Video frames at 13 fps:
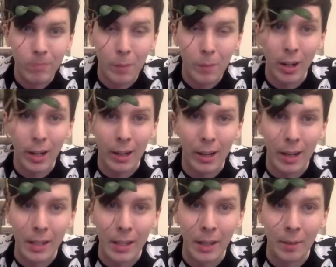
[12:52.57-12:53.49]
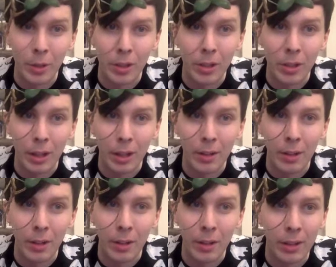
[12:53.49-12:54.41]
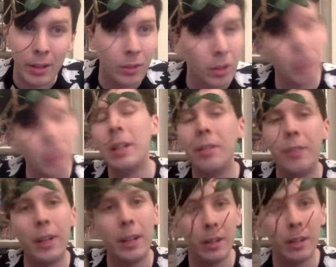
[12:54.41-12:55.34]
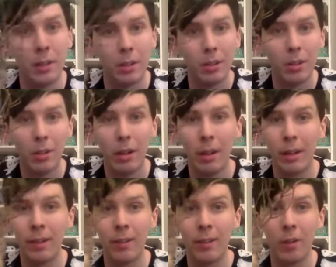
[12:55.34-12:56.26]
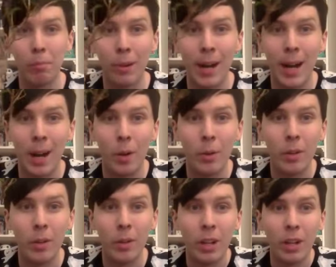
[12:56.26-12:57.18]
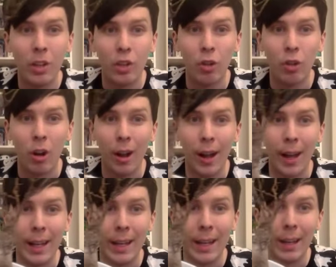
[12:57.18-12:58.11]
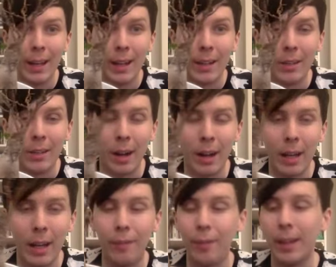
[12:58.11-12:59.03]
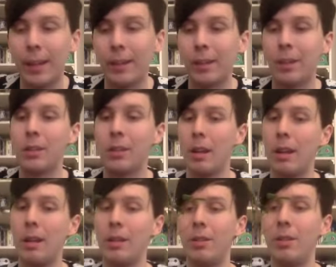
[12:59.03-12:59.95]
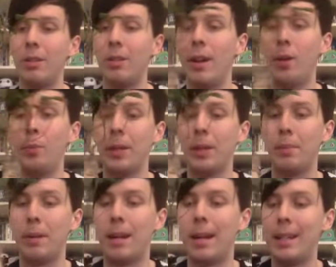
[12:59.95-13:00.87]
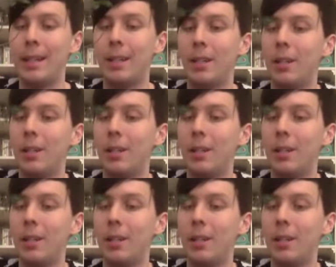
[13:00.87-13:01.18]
I'm trying, guys. I think I've got green fingers. I think I've got brown, dry, dying fingers, and it's not helping the plant.